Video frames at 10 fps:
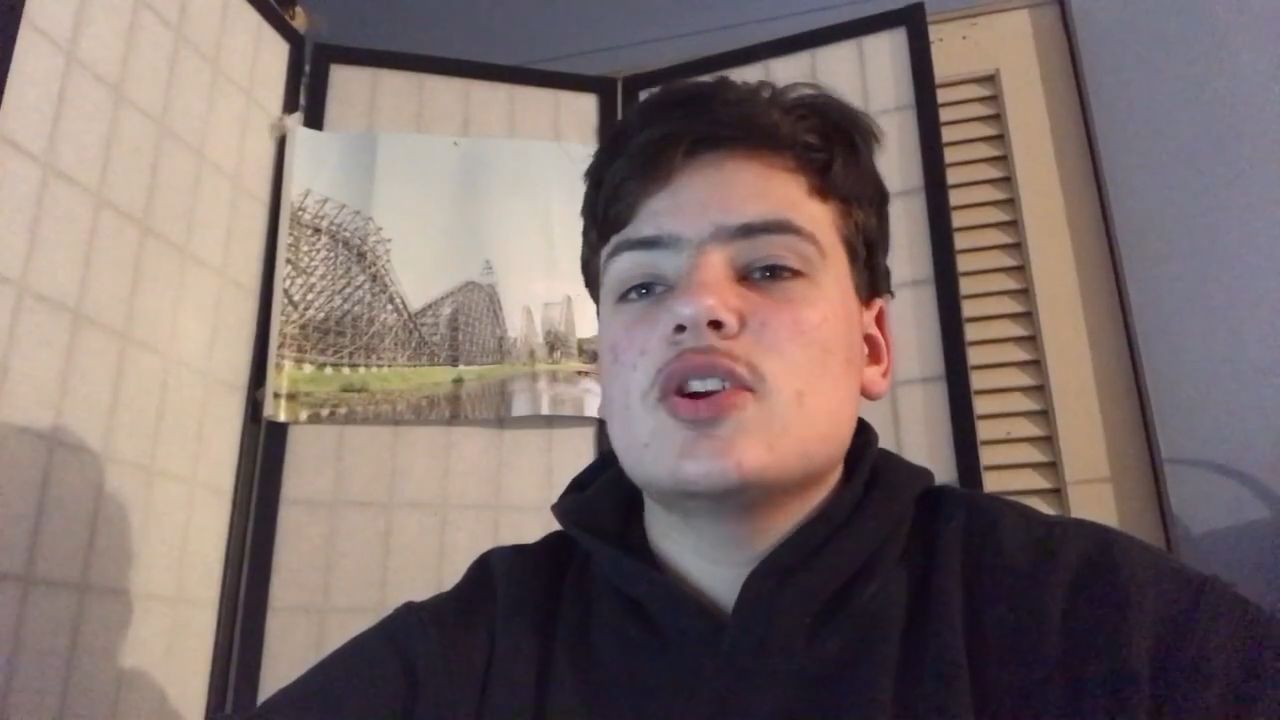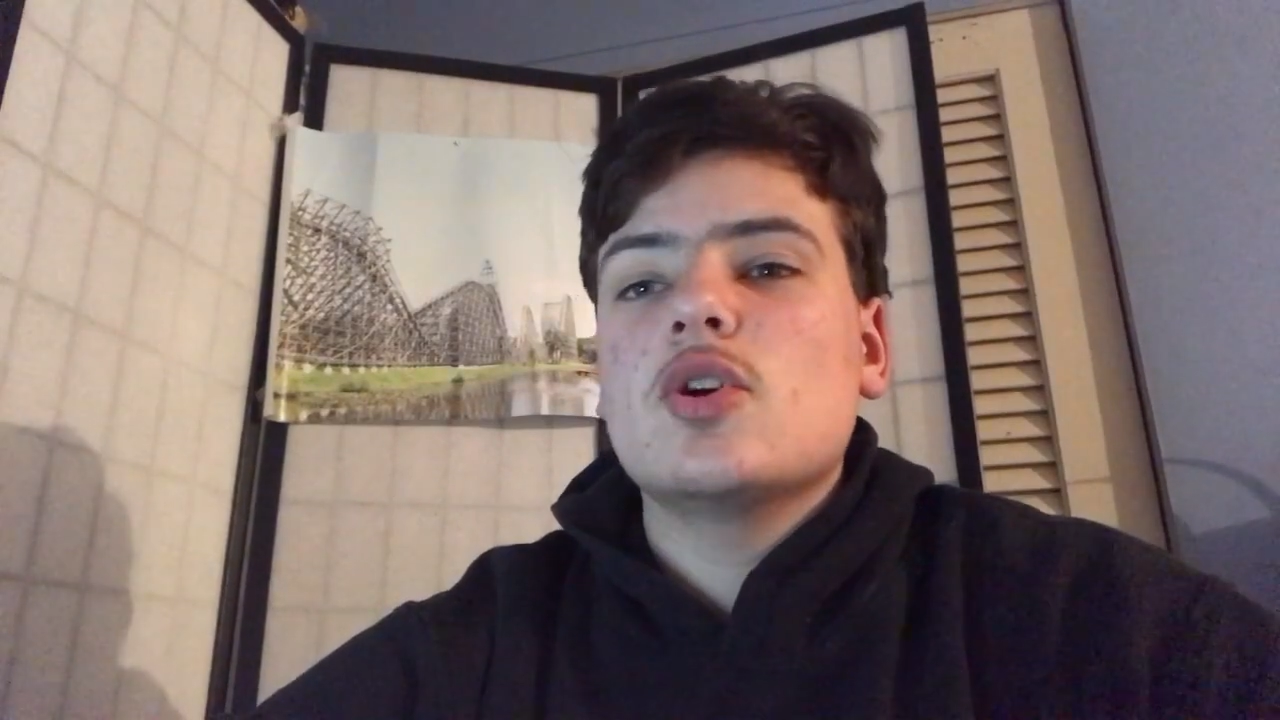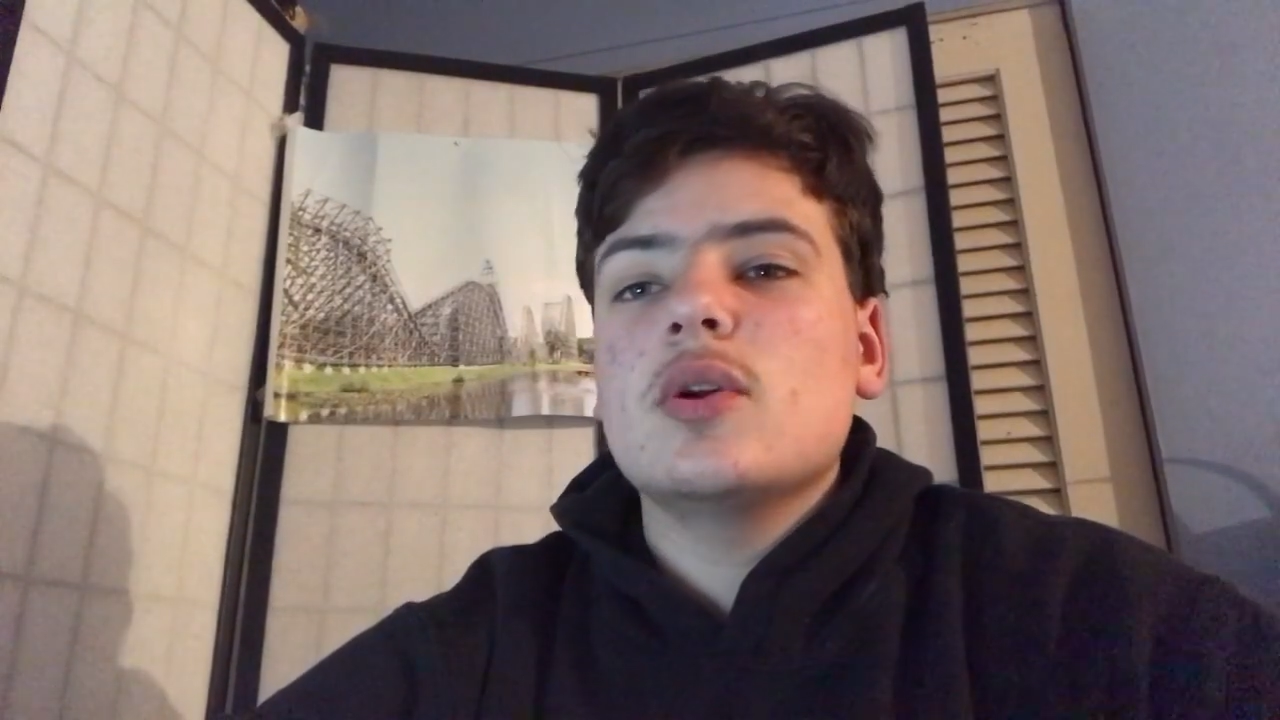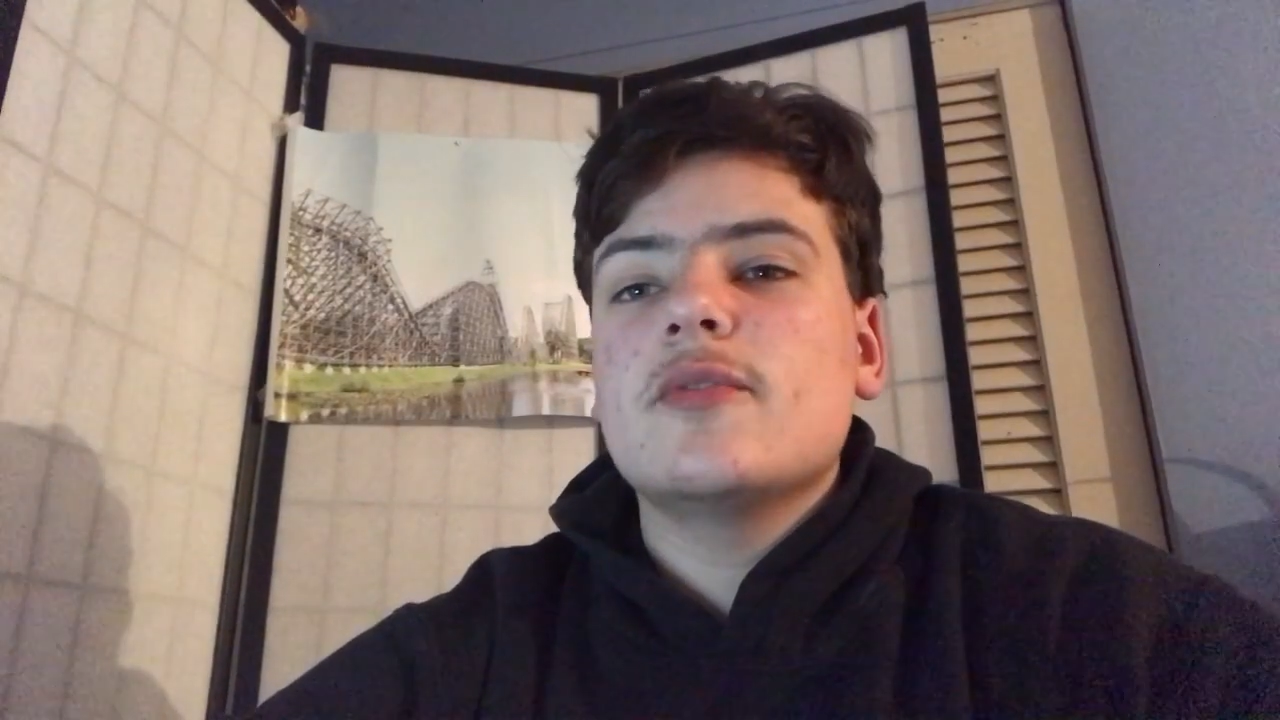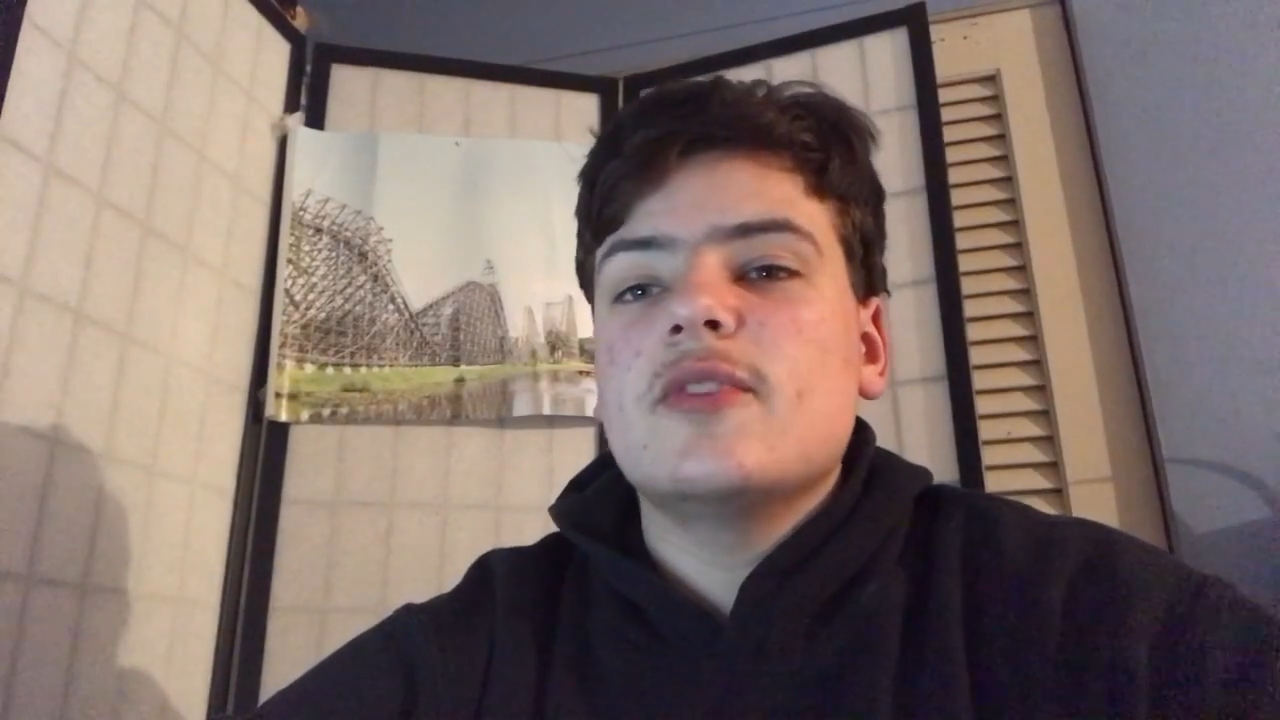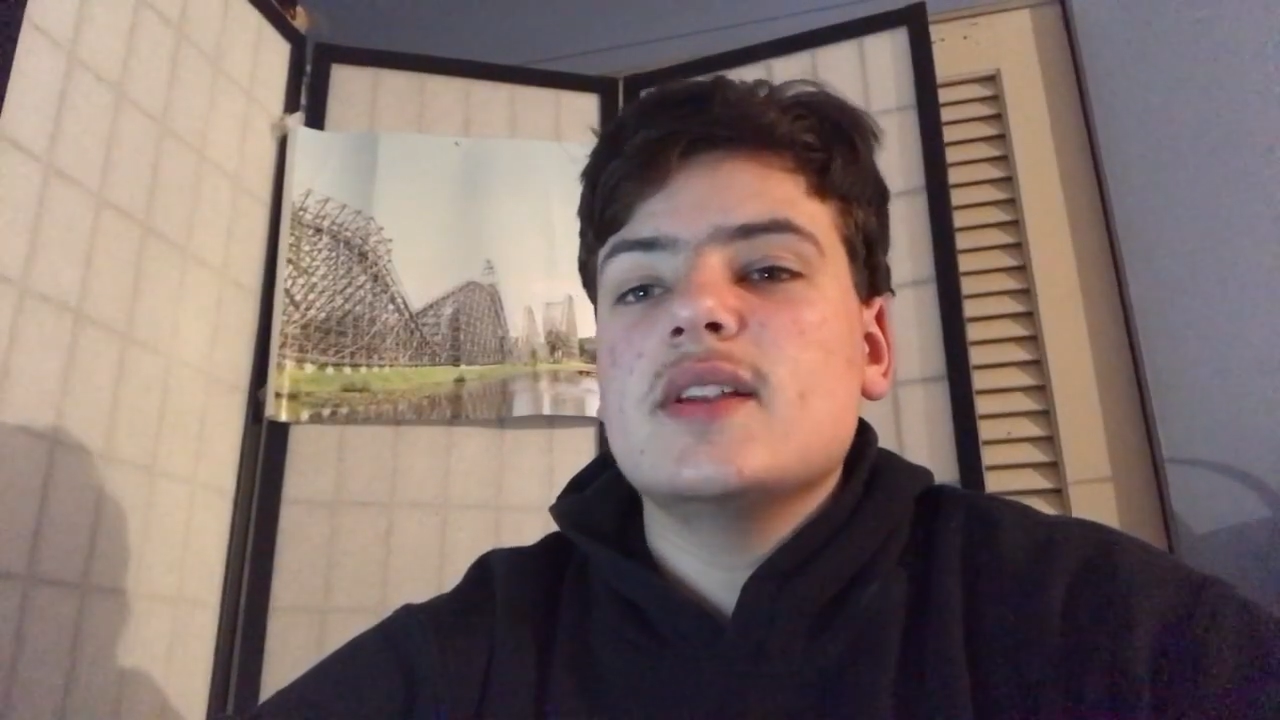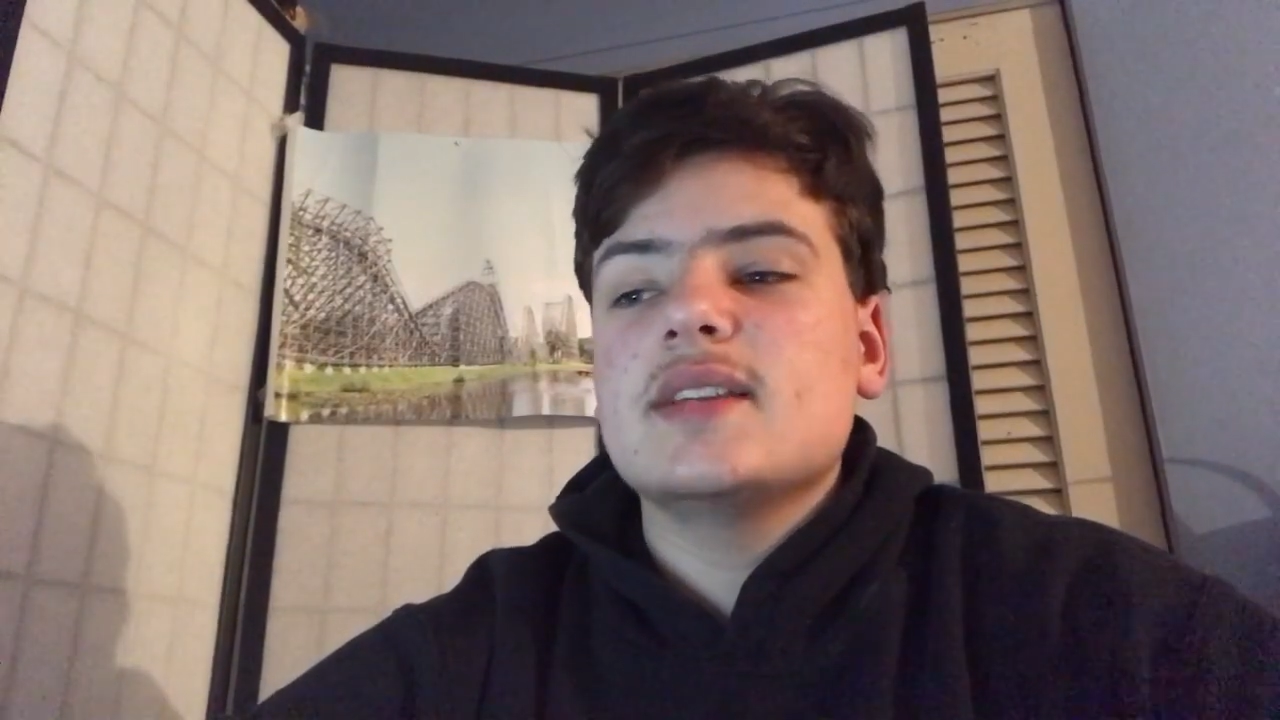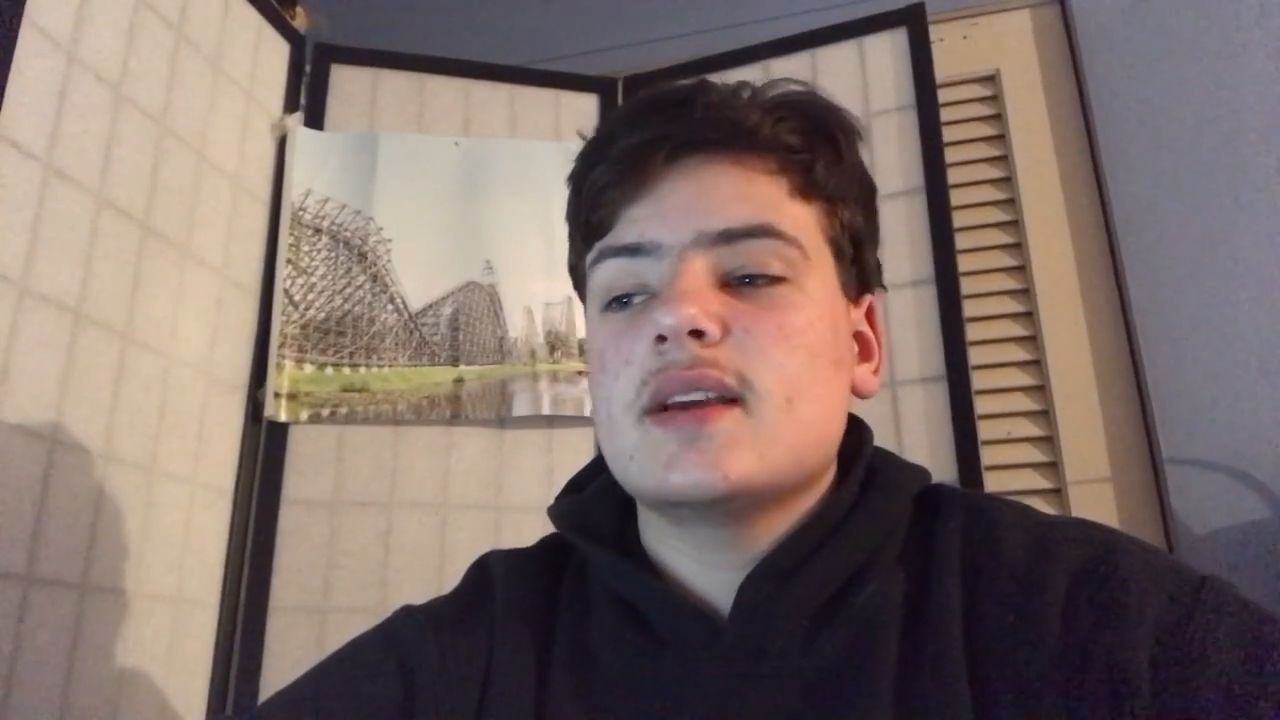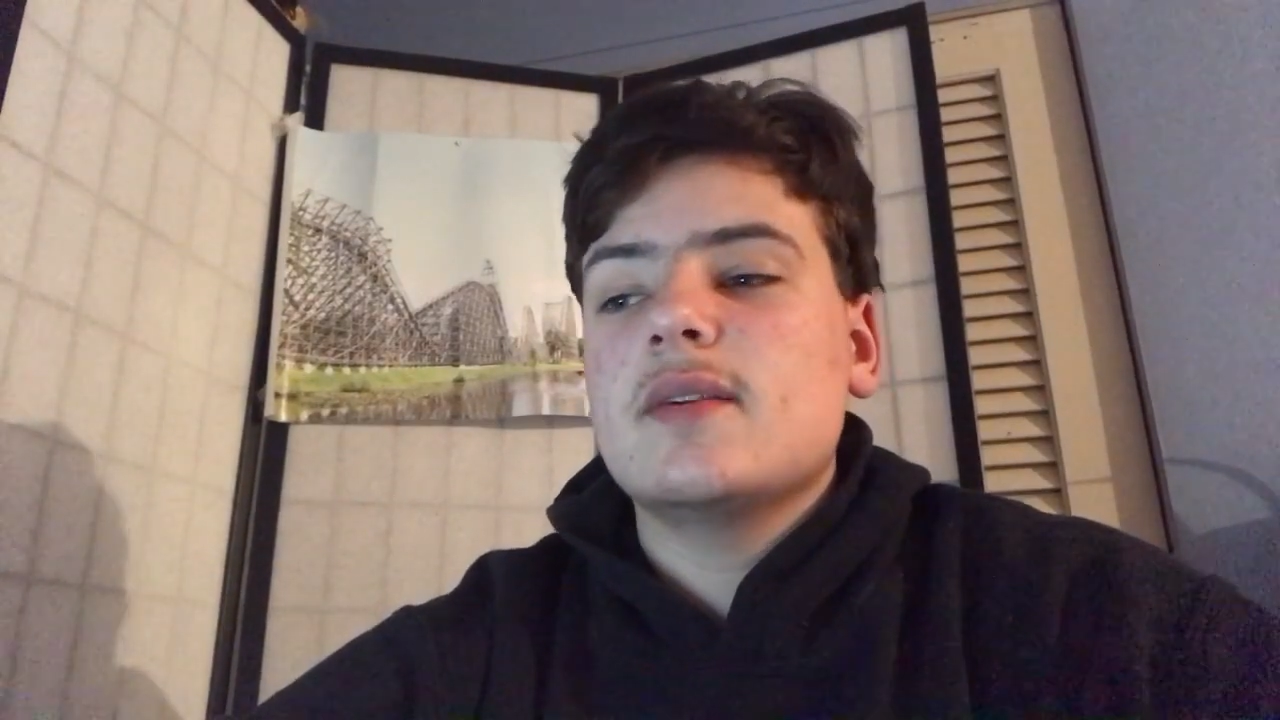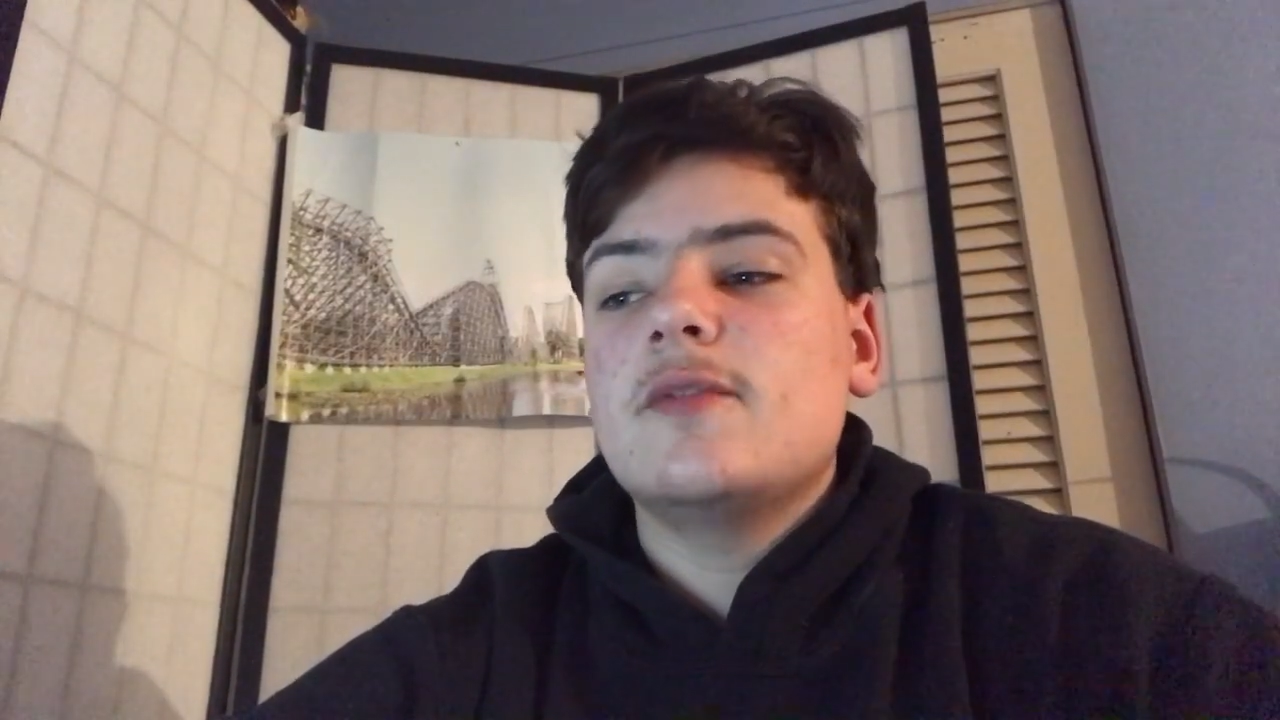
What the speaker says: you're going to